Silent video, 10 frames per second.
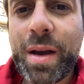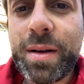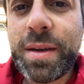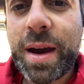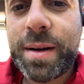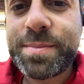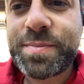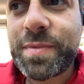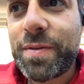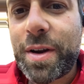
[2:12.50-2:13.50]
yeah,
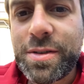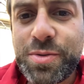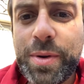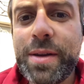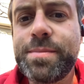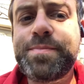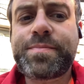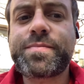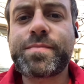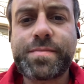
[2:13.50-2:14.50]
very sweet.
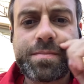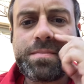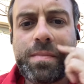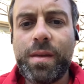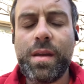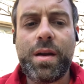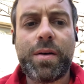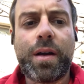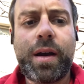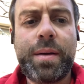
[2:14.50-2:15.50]

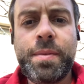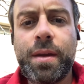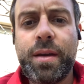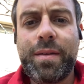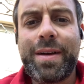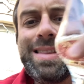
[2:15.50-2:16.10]
Okay. Very